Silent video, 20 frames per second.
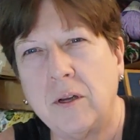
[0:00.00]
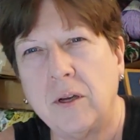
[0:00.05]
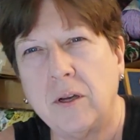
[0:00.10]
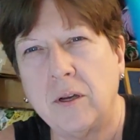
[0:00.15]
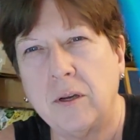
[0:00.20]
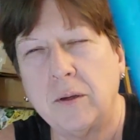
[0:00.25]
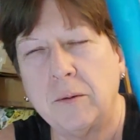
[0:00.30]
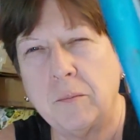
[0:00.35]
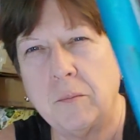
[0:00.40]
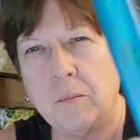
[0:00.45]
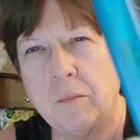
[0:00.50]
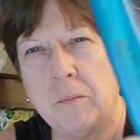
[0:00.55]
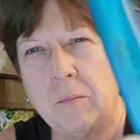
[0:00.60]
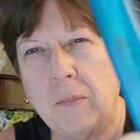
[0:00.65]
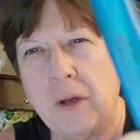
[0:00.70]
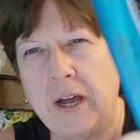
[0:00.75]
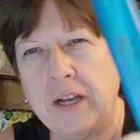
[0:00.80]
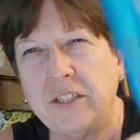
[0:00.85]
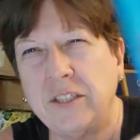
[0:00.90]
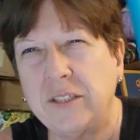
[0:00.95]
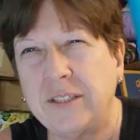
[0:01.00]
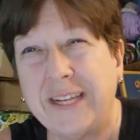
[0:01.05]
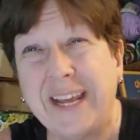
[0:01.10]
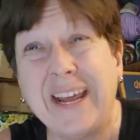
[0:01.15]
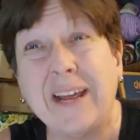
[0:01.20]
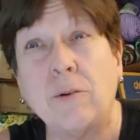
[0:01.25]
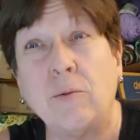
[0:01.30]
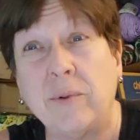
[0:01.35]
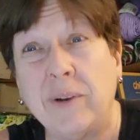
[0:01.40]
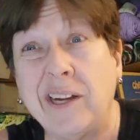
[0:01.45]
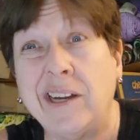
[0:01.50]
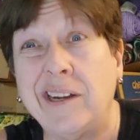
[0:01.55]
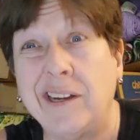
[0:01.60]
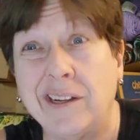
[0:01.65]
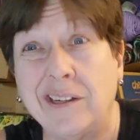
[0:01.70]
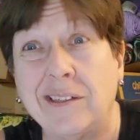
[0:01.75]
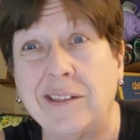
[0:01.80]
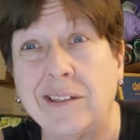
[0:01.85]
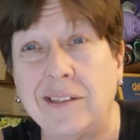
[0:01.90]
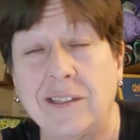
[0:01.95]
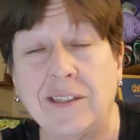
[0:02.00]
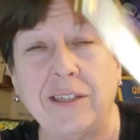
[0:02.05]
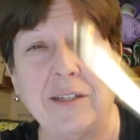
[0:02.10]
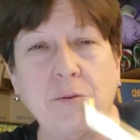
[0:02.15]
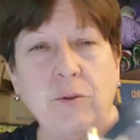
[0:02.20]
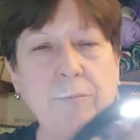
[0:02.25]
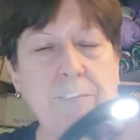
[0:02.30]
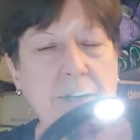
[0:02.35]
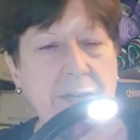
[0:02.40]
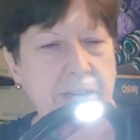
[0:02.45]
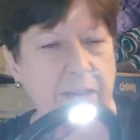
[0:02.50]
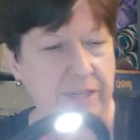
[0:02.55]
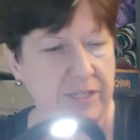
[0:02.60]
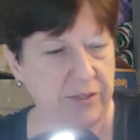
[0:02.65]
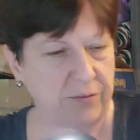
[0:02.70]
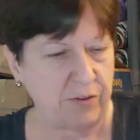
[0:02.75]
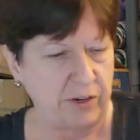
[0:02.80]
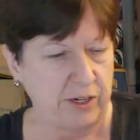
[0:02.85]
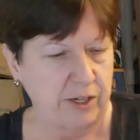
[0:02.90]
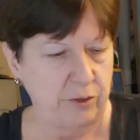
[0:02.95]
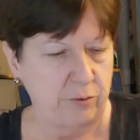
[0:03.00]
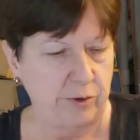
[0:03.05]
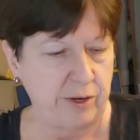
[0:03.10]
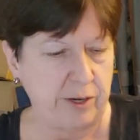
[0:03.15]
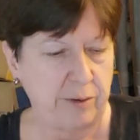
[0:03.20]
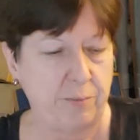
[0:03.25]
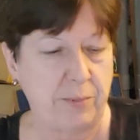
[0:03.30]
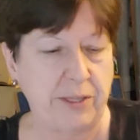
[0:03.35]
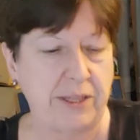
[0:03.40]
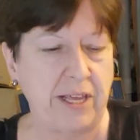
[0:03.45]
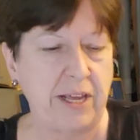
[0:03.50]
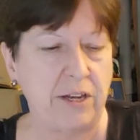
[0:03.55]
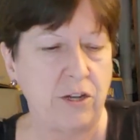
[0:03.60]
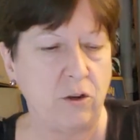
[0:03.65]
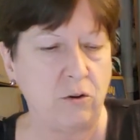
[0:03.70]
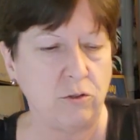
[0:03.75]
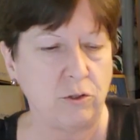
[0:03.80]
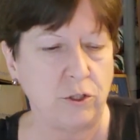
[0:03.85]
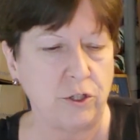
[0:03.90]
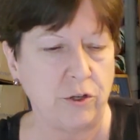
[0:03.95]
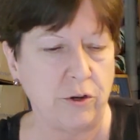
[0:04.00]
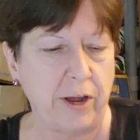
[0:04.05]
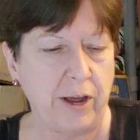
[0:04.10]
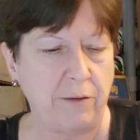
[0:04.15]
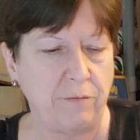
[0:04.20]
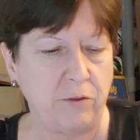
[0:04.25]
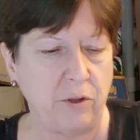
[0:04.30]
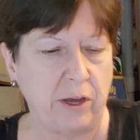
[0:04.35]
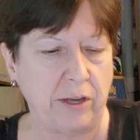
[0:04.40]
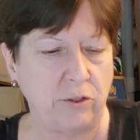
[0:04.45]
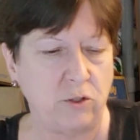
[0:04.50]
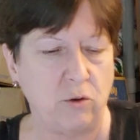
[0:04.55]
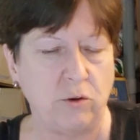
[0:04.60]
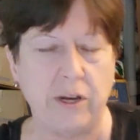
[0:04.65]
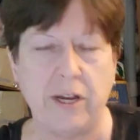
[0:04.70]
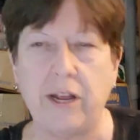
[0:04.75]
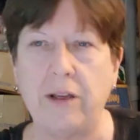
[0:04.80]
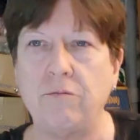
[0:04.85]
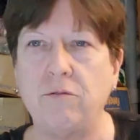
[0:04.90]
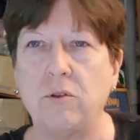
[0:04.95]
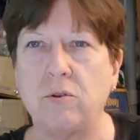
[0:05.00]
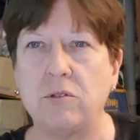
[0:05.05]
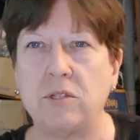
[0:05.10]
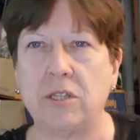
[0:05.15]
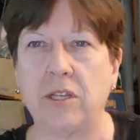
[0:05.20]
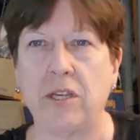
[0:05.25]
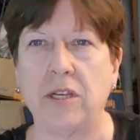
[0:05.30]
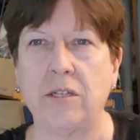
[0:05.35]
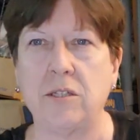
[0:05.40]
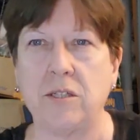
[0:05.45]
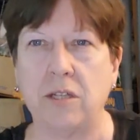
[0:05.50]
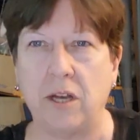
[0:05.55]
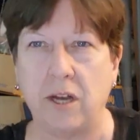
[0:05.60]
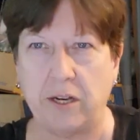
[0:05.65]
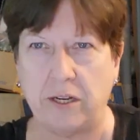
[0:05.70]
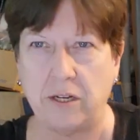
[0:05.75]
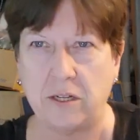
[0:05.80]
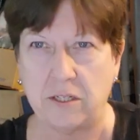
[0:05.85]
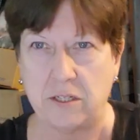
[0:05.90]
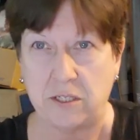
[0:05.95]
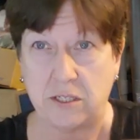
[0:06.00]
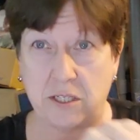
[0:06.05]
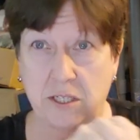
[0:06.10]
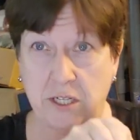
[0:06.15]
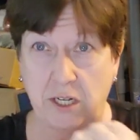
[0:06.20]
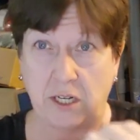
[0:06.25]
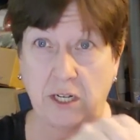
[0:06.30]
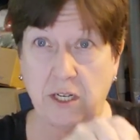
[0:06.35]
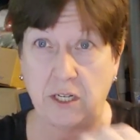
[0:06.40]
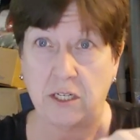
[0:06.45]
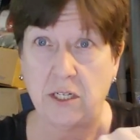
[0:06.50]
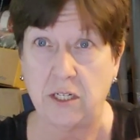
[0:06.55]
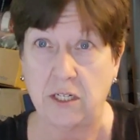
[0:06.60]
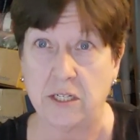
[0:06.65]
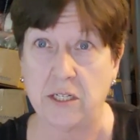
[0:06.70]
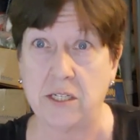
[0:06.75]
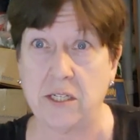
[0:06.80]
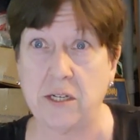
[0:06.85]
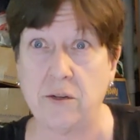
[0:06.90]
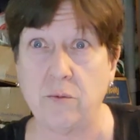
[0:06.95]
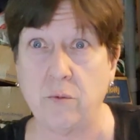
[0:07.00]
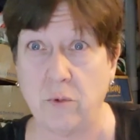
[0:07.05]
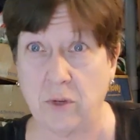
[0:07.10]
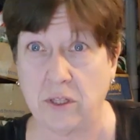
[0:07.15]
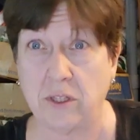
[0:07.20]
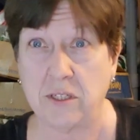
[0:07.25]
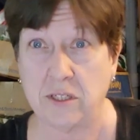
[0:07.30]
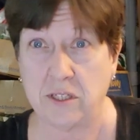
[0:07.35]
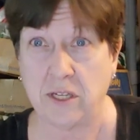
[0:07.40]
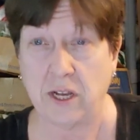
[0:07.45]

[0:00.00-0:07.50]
Um, I just can't read it. It would be nice if I could read it. But then don't you have, the, don't I have those things that I can stick it in and see what the